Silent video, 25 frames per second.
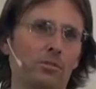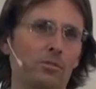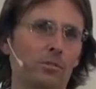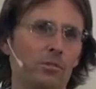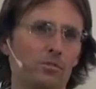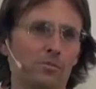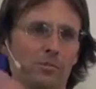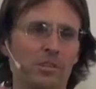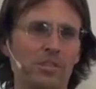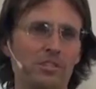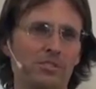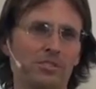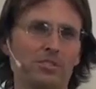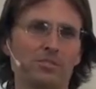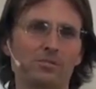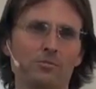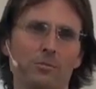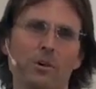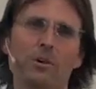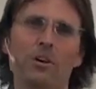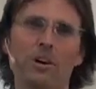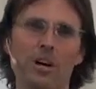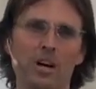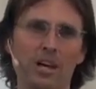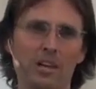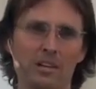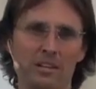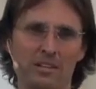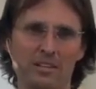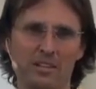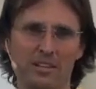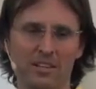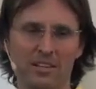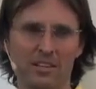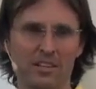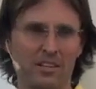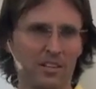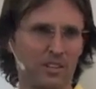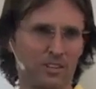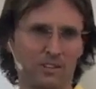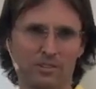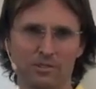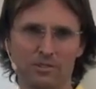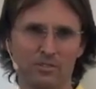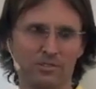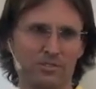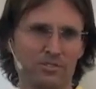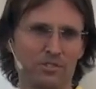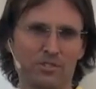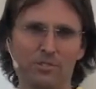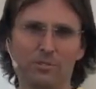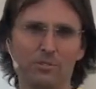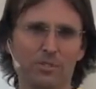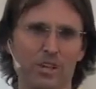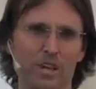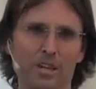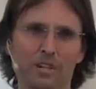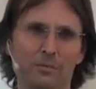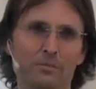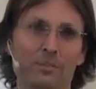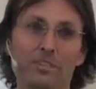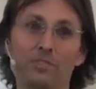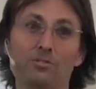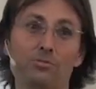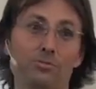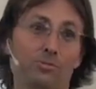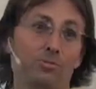all the reasons why, you're still going to be okay.